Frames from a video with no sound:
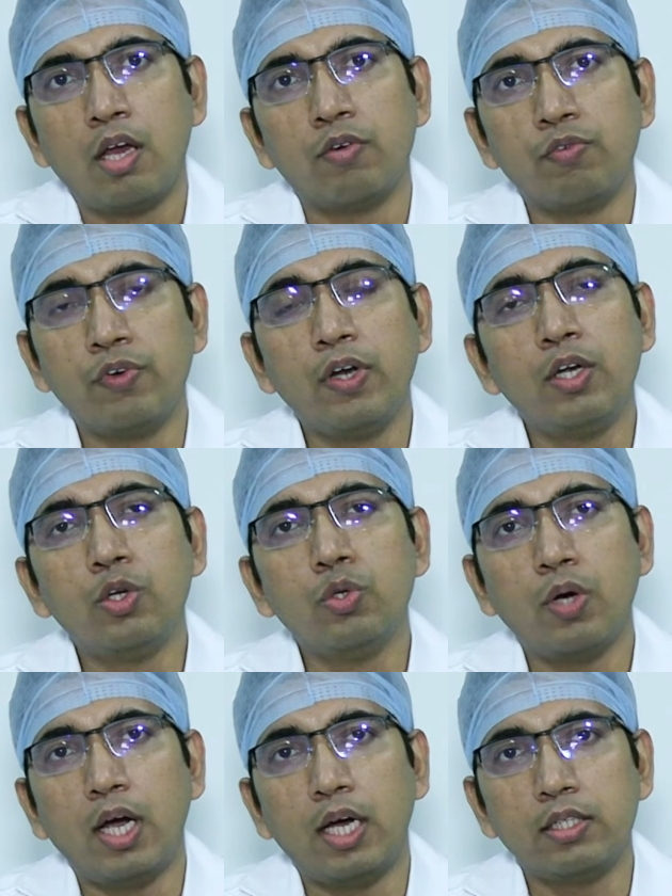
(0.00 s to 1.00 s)
we will
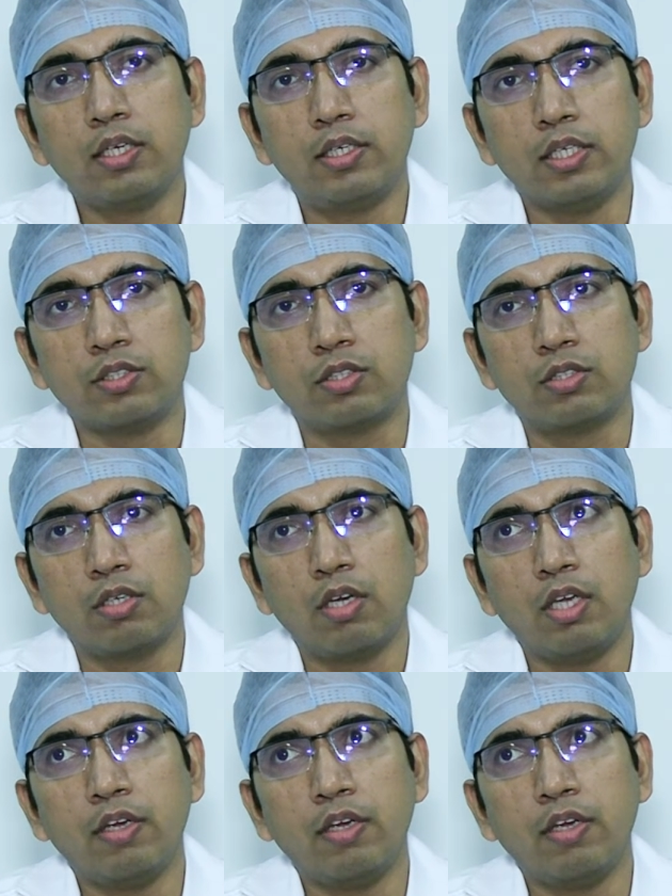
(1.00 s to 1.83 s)
do other tests.